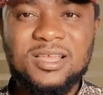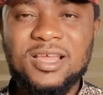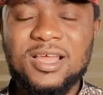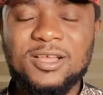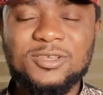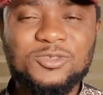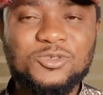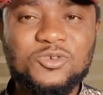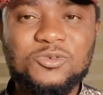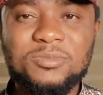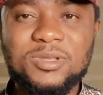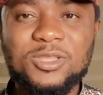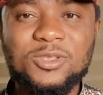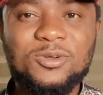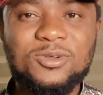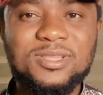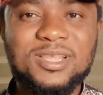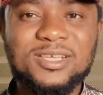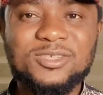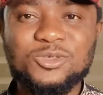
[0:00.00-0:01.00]
and so many
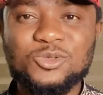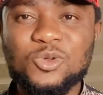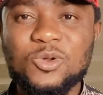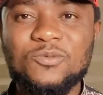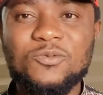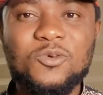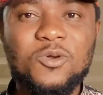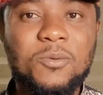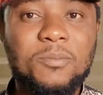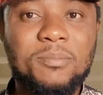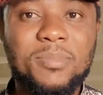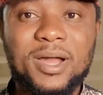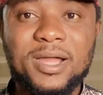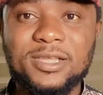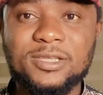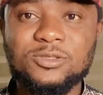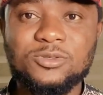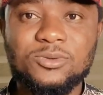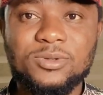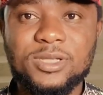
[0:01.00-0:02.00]
other stuff
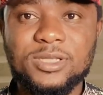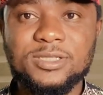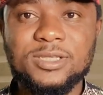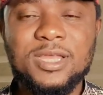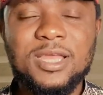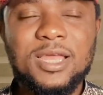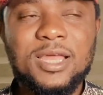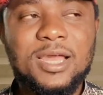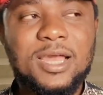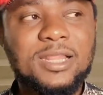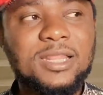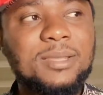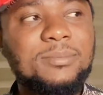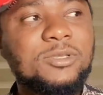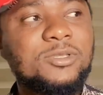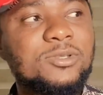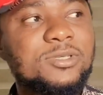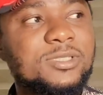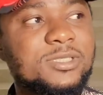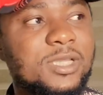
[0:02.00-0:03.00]
combined to it. And let me
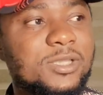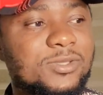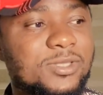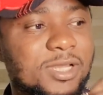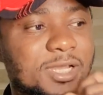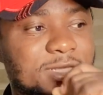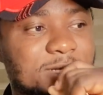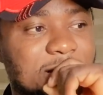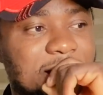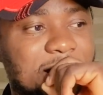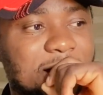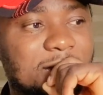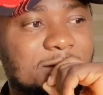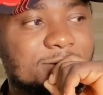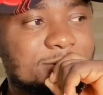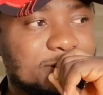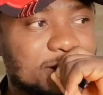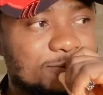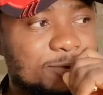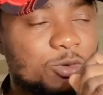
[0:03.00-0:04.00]
just tell you that
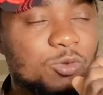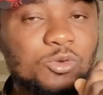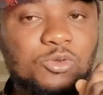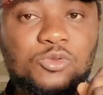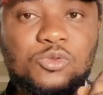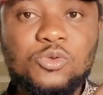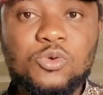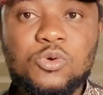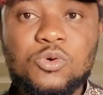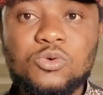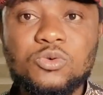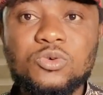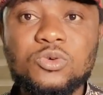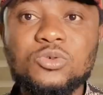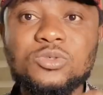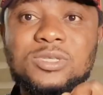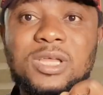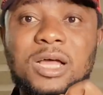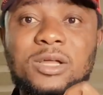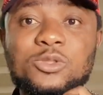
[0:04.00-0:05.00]
Davido
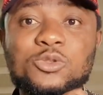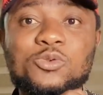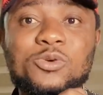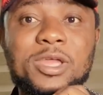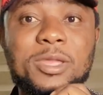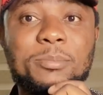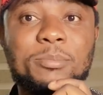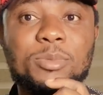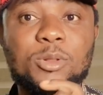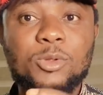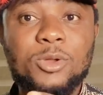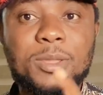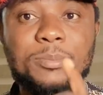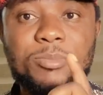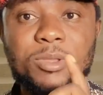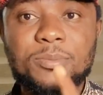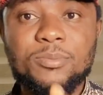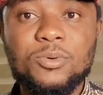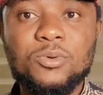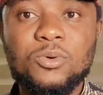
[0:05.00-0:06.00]
knows how to employ
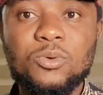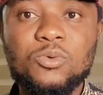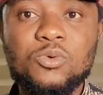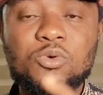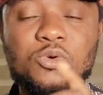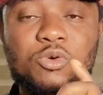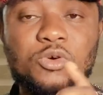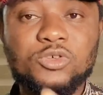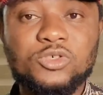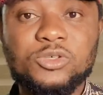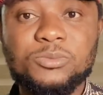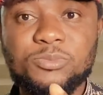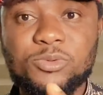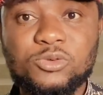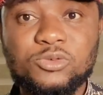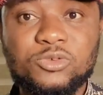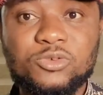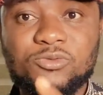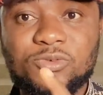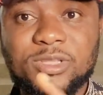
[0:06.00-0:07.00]
people who
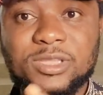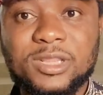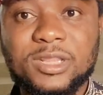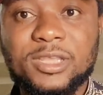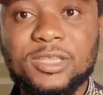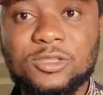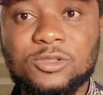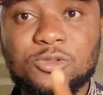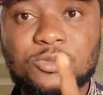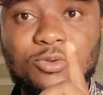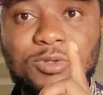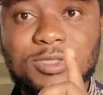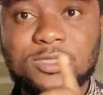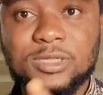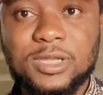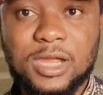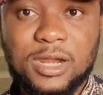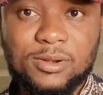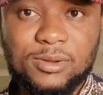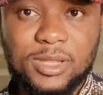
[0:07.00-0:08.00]
contribute greatly to his
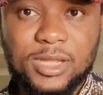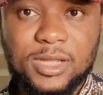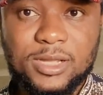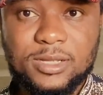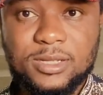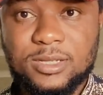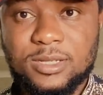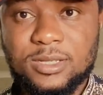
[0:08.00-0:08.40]
career.